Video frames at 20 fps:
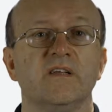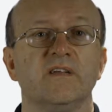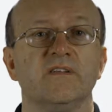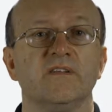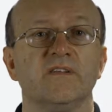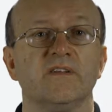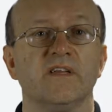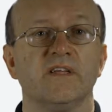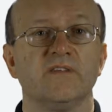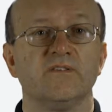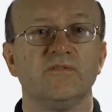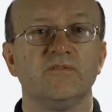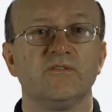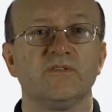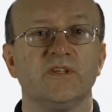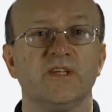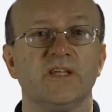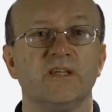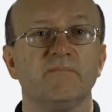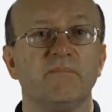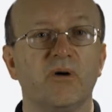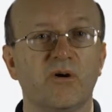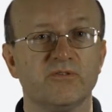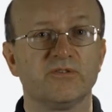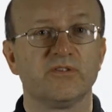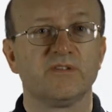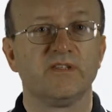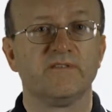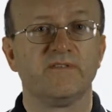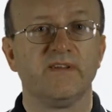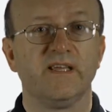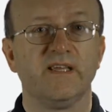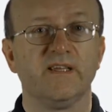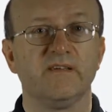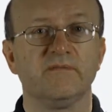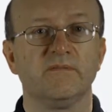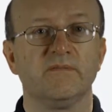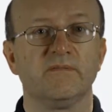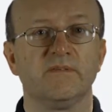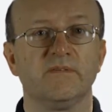that I do say positive
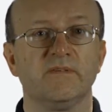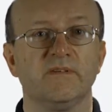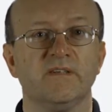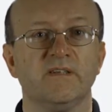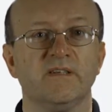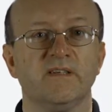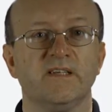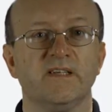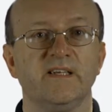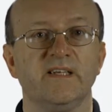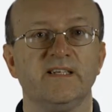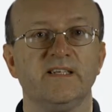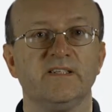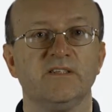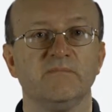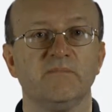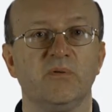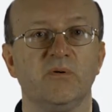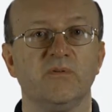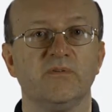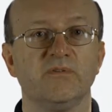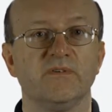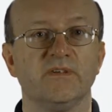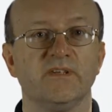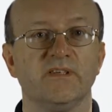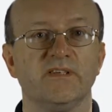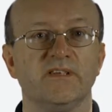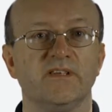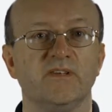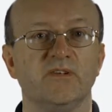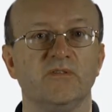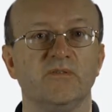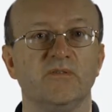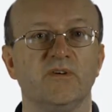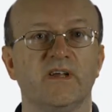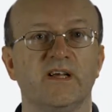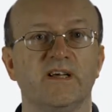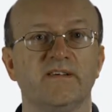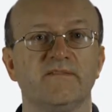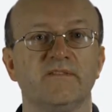here. It is important that you
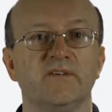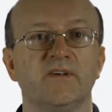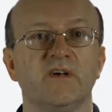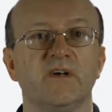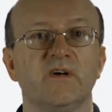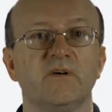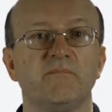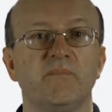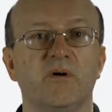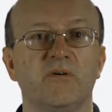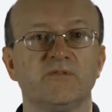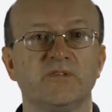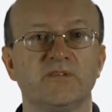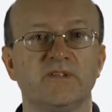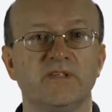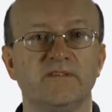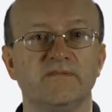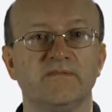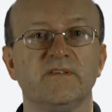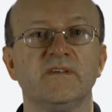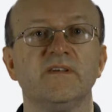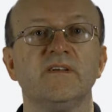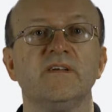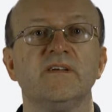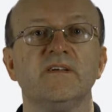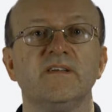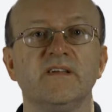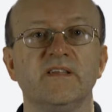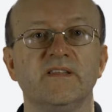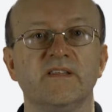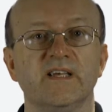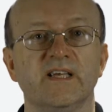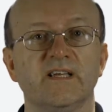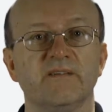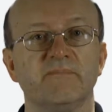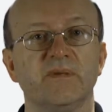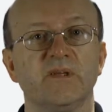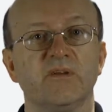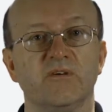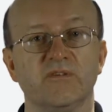have positive in there
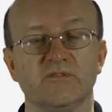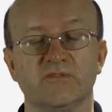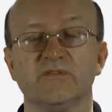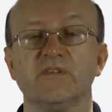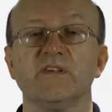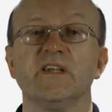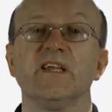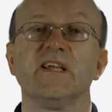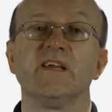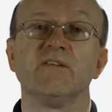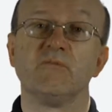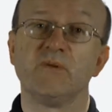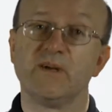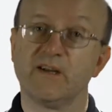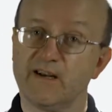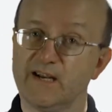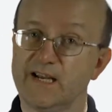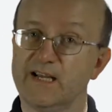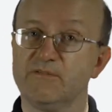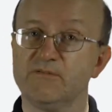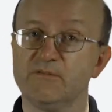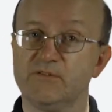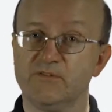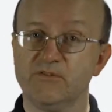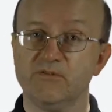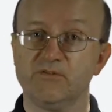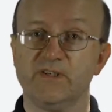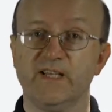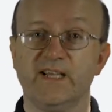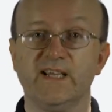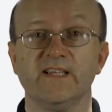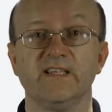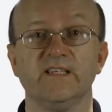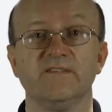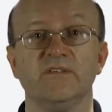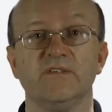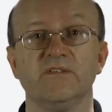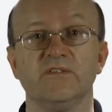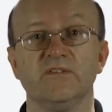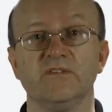because we are allowed to use
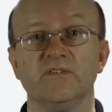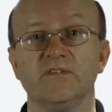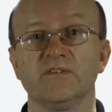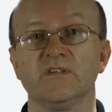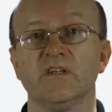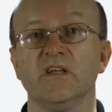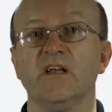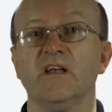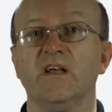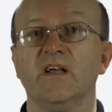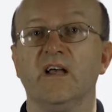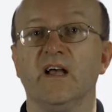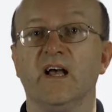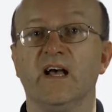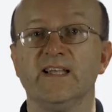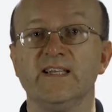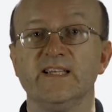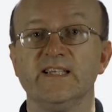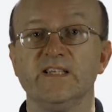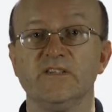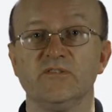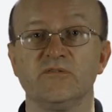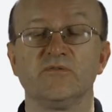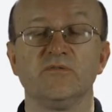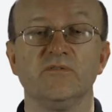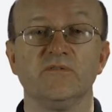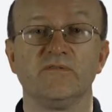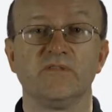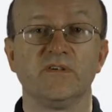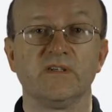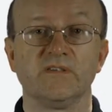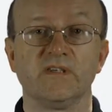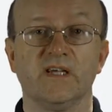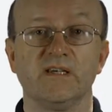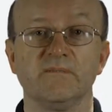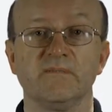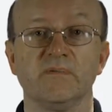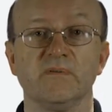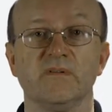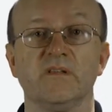negative integers, and it is true, for
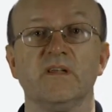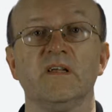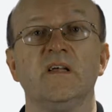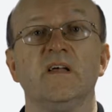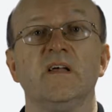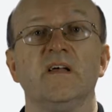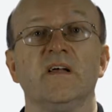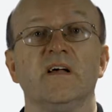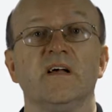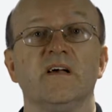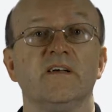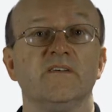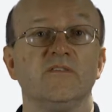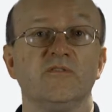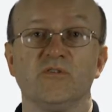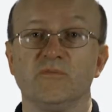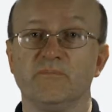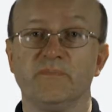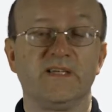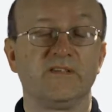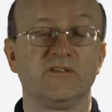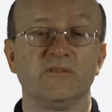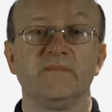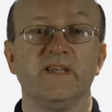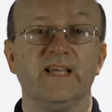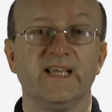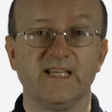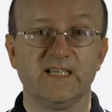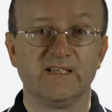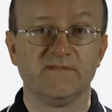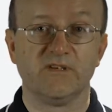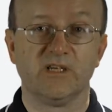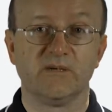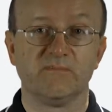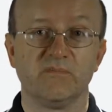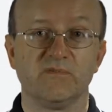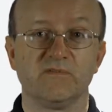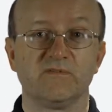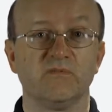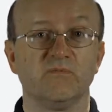example, you could pick some negative
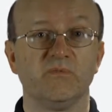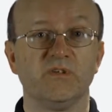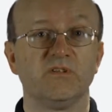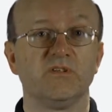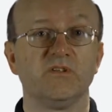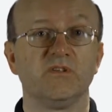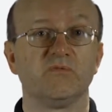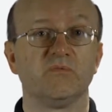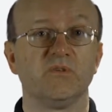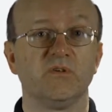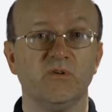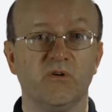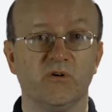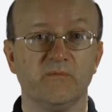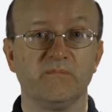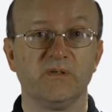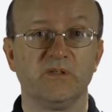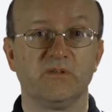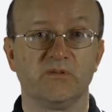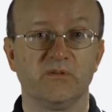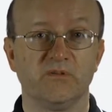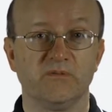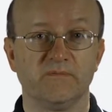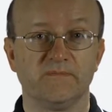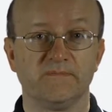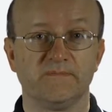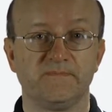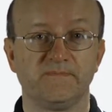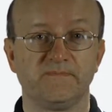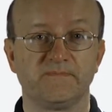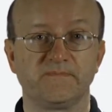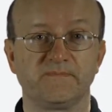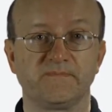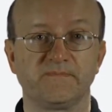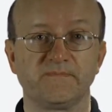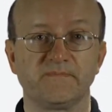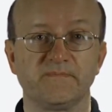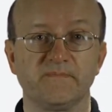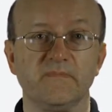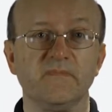numbers for which this would not be true.
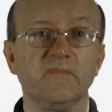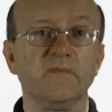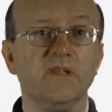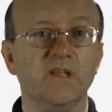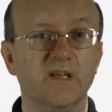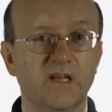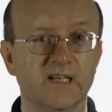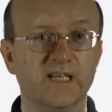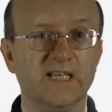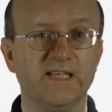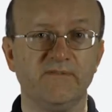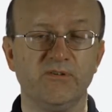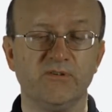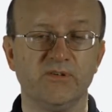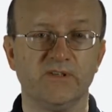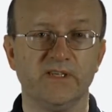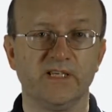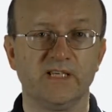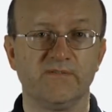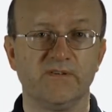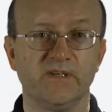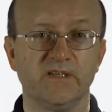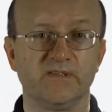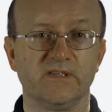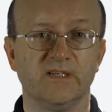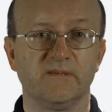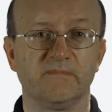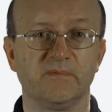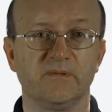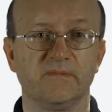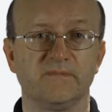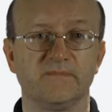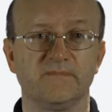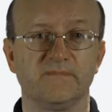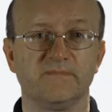I'll leave you to think of an example.